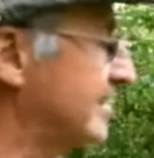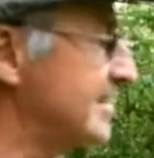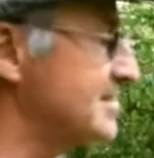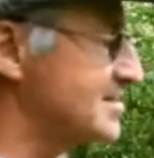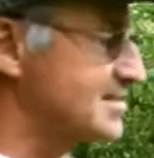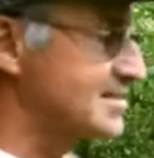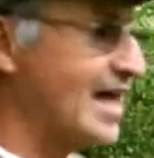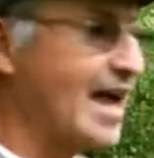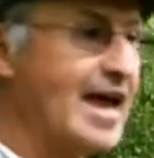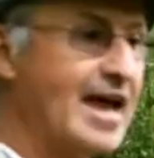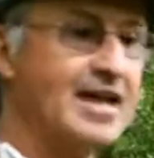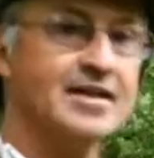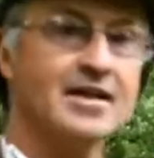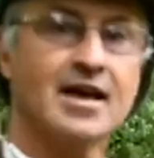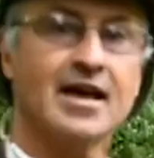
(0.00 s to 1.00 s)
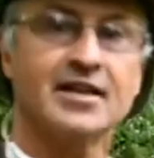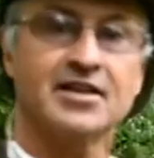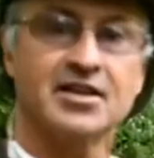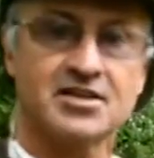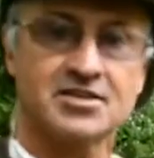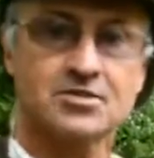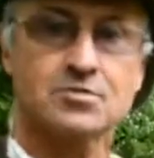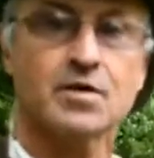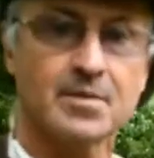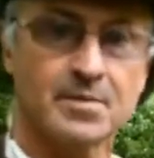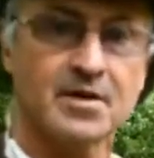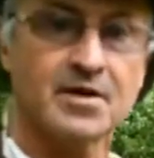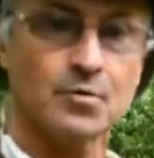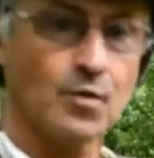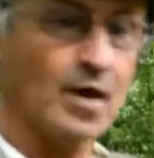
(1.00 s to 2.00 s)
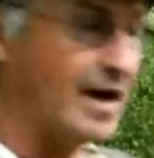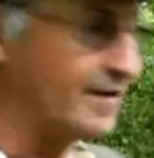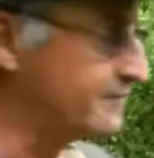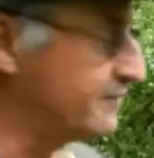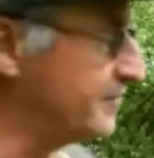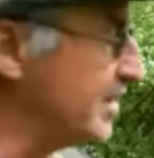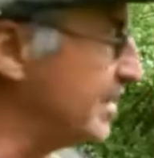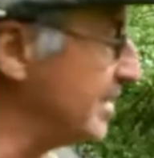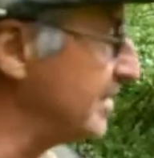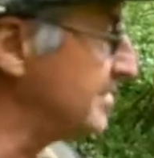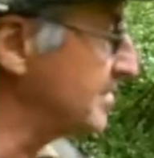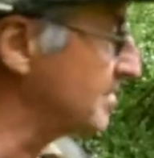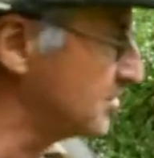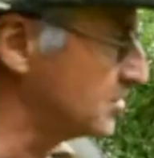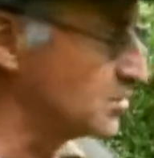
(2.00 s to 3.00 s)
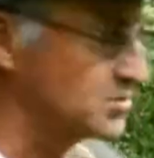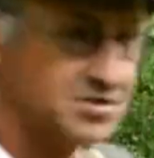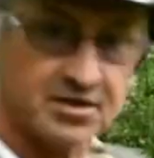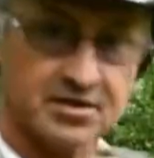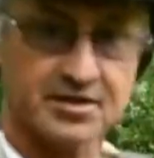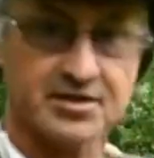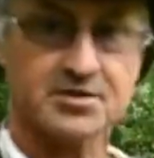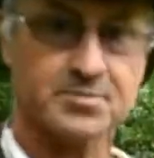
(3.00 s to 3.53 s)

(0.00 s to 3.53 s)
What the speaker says: can stand the extremely wet feet that those areas